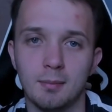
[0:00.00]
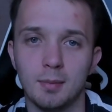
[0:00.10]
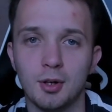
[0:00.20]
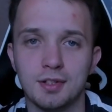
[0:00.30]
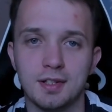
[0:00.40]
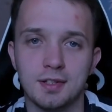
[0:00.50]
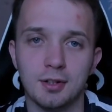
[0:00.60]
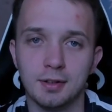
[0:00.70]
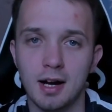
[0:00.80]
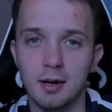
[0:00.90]
because it's
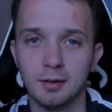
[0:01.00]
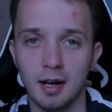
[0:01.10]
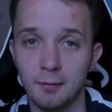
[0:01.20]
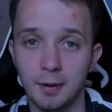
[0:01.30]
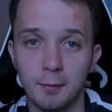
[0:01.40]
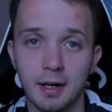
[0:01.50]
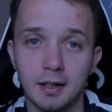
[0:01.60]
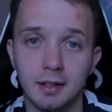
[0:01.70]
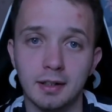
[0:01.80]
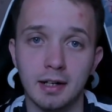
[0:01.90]
sold out
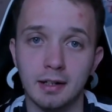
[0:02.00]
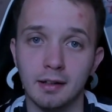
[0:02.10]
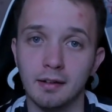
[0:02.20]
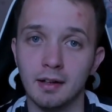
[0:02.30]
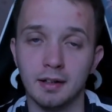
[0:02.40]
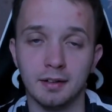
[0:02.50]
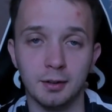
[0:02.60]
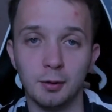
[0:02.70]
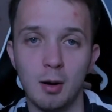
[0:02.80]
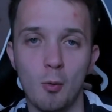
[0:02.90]
everywhere and the
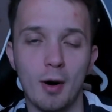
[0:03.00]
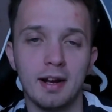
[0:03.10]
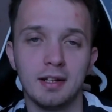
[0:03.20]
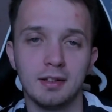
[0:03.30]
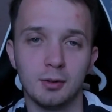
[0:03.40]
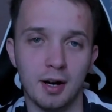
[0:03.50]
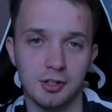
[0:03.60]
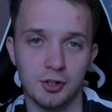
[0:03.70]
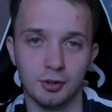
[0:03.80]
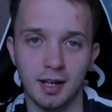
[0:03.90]
only way to
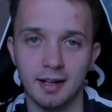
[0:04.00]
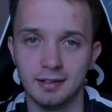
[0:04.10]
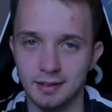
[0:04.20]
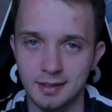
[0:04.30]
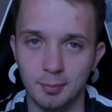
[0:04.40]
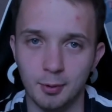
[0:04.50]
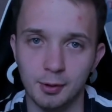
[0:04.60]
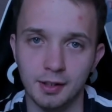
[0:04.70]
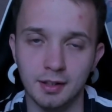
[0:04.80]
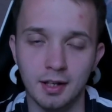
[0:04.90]
actually get this
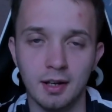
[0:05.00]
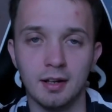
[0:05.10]
product